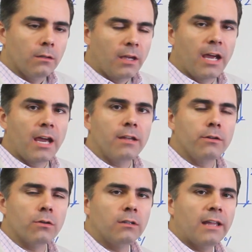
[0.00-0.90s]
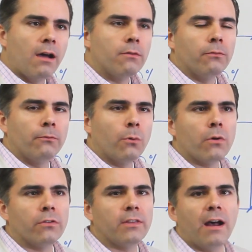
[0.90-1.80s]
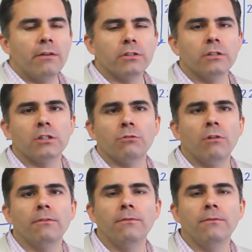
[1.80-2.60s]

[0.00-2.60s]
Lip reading: and you're allowed 4,000 square